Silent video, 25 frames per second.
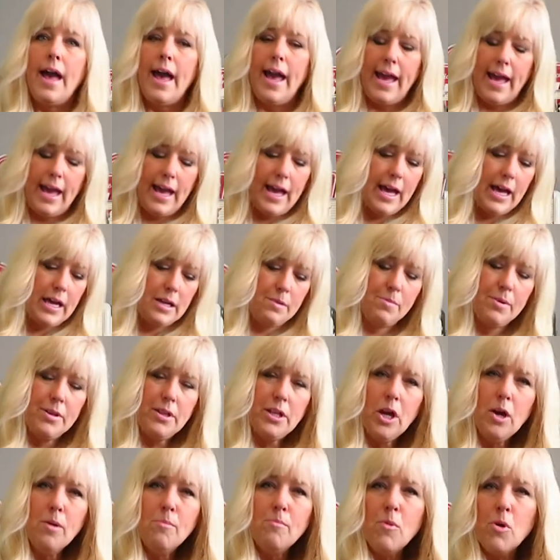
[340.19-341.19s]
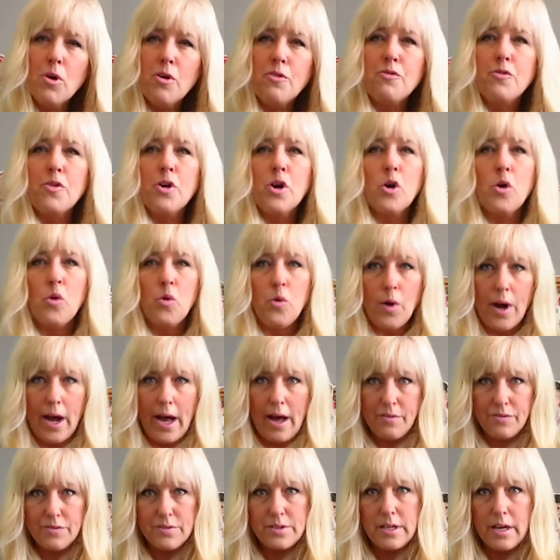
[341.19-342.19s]
and but they're more for
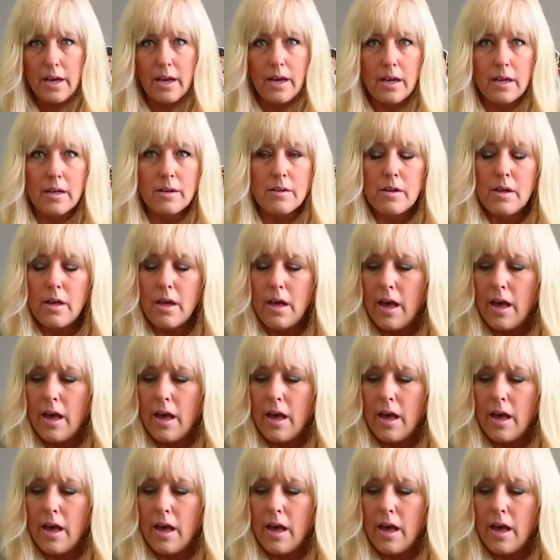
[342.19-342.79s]
crafting.